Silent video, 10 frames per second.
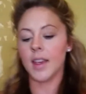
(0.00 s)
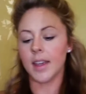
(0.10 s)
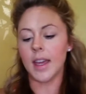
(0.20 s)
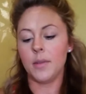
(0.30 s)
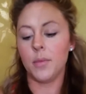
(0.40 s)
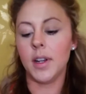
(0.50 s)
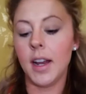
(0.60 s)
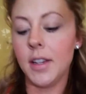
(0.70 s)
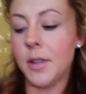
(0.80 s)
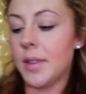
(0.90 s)
again, what
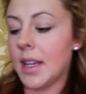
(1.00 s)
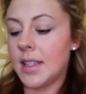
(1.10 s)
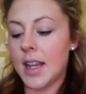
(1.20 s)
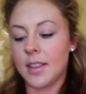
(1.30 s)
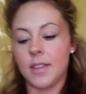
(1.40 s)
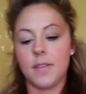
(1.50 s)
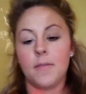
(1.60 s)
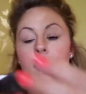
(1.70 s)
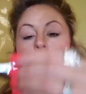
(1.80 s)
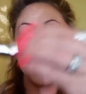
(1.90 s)
I do is I take
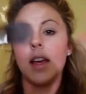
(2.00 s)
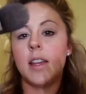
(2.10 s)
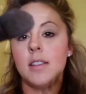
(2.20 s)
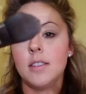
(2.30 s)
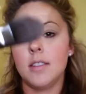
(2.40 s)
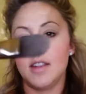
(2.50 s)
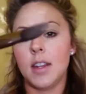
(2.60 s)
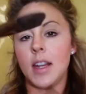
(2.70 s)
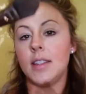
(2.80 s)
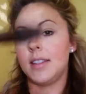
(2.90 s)
flat end and
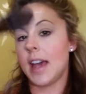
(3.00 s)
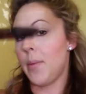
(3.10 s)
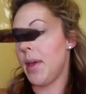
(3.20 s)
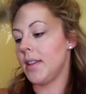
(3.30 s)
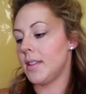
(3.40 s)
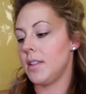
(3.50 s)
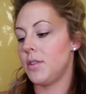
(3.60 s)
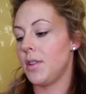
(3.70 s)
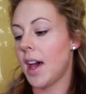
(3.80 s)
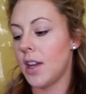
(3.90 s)
I dab it
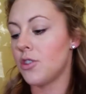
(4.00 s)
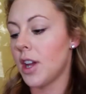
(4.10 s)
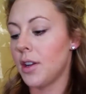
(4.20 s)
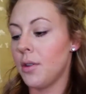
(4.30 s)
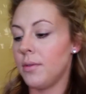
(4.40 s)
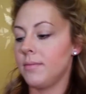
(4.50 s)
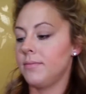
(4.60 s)
into the eyeshadow.